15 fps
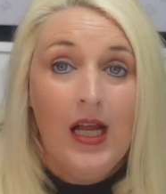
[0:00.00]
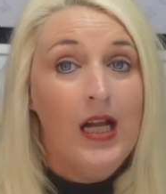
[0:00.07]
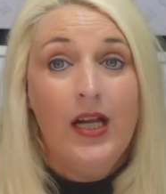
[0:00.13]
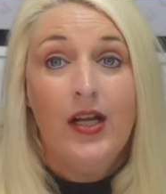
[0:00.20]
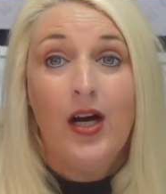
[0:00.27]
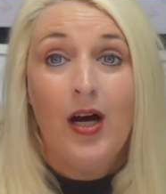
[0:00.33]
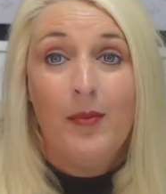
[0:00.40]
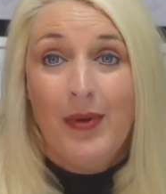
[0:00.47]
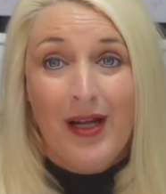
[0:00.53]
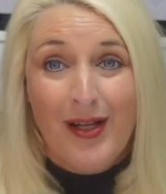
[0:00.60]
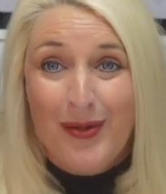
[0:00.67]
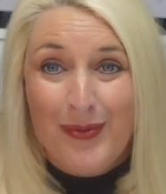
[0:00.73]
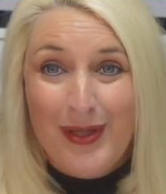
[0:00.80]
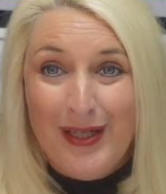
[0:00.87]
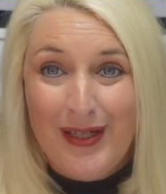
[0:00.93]
Not
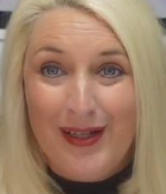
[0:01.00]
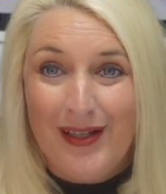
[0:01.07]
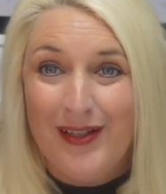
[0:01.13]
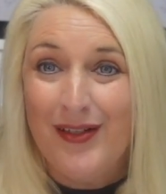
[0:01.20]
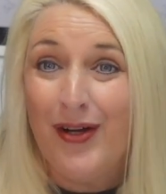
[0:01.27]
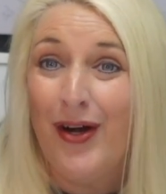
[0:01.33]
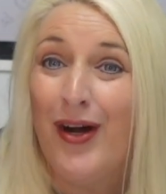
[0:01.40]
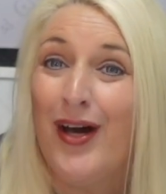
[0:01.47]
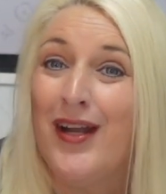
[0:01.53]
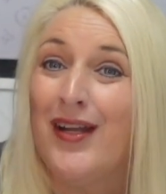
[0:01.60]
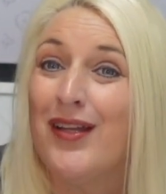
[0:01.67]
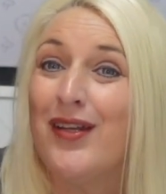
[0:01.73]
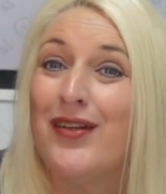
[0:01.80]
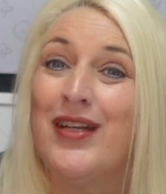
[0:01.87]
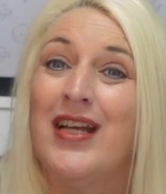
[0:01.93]
ballerina, not a
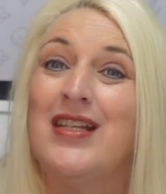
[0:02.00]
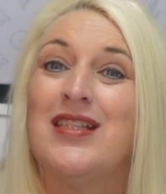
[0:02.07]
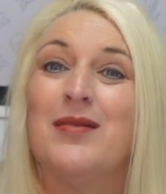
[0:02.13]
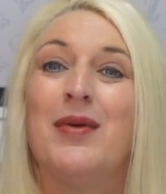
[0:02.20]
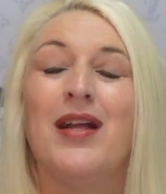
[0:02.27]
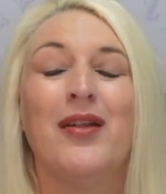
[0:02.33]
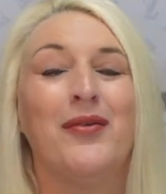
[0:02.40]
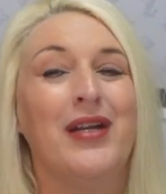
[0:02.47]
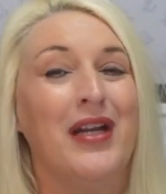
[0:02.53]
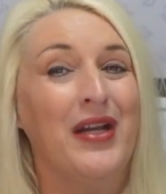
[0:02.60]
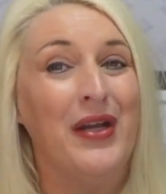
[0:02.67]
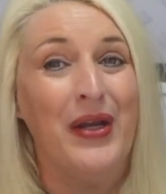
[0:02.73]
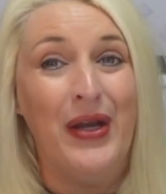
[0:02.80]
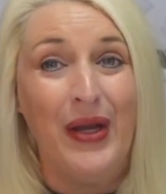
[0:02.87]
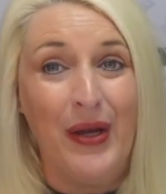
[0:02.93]
little dancing ballerina,
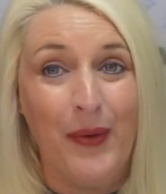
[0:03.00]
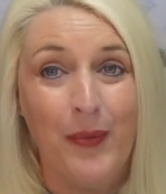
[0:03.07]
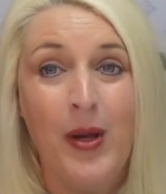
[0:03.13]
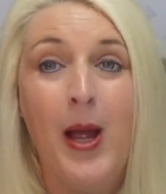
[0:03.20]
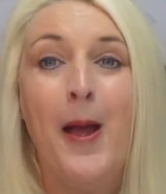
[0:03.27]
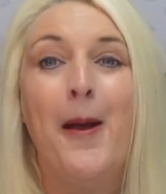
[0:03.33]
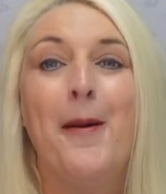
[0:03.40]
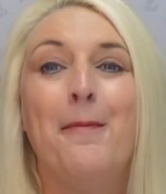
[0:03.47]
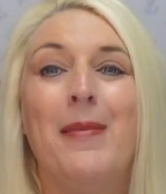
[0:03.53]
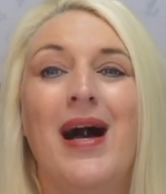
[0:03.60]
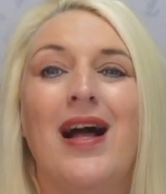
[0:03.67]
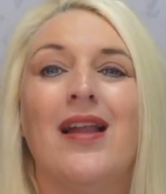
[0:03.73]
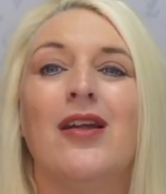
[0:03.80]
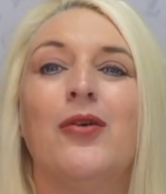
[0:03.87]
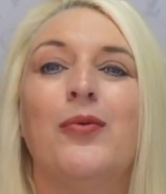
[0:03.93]
no.
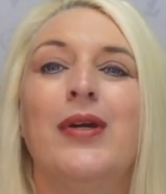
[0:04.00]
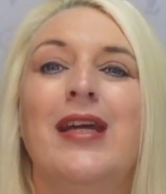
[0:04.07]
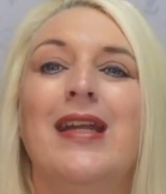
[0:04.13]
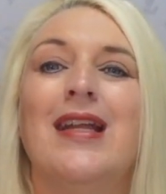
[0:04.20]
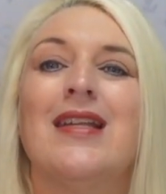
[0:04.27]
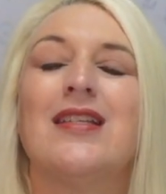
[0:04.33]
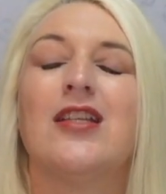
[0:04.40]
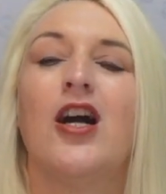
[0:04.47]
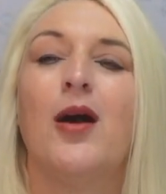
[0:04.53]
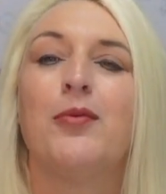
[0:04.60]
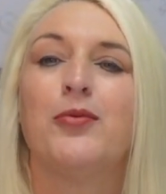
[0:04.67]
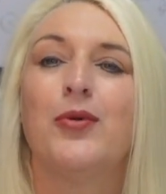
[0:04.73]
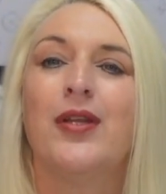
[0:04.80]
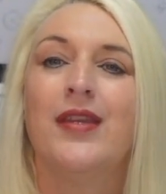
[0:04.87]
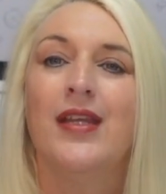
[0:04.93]
Ballerina, it stops
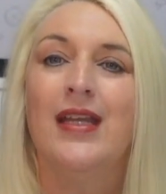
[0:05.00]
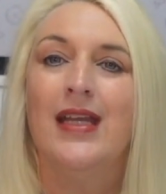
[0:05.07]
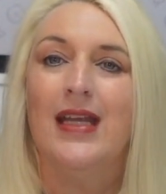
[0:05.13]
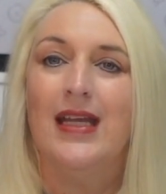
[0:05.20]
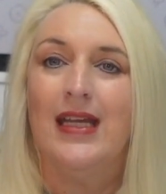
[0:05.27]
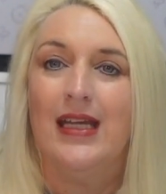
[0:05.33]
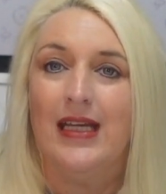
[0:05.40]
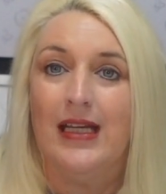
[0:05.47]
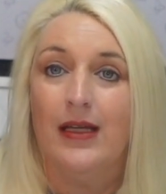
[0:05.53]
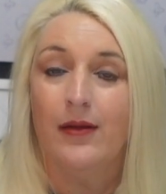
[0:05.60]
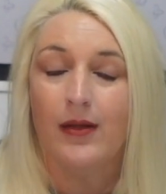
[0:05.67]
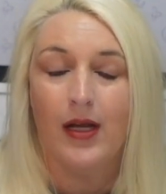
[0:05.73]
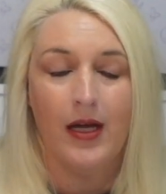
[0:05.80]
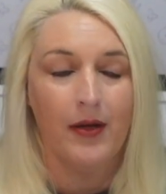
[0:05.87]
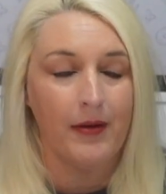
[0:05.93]
with an E.
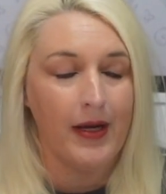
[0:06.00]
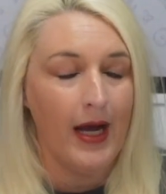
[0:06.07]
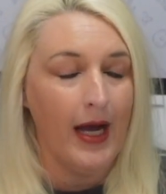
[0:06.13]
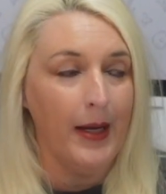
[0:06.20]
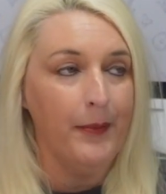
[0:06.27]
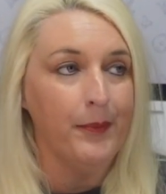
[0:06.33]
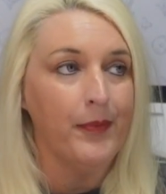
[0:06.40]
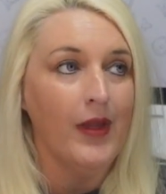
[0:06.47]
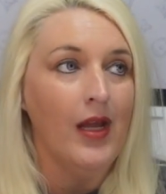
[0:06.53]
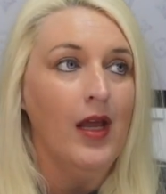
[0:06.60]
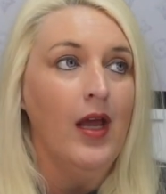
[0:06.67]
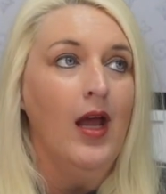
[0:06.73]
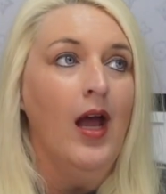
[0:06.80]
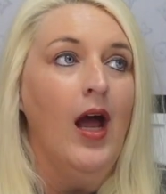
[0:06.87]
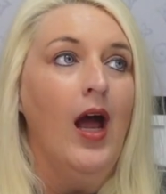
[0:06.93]
Okay.
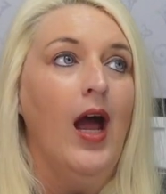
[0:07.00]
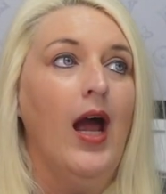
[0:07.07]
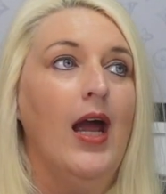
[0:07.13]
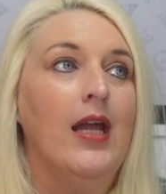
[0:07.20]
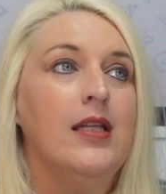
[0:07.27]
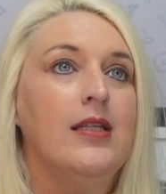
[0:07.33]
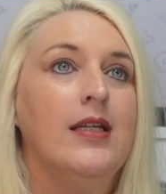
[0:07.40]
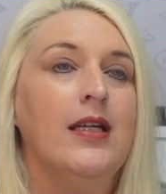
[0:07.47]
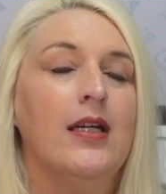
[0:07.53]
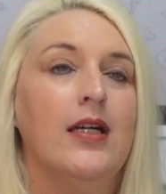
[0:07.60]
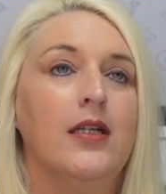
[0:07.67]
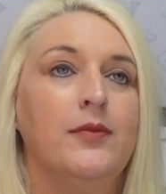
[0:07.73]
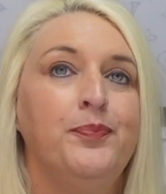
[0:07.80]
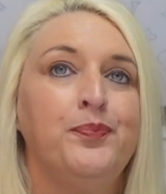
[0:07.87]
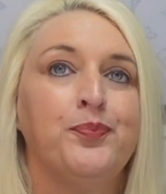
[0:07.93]
And
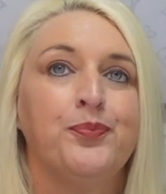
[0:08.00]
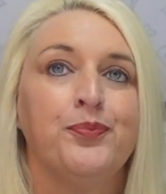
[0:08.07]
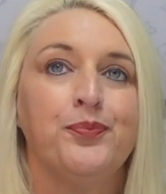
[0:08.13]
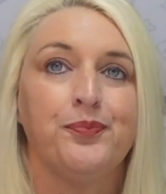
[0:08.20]
then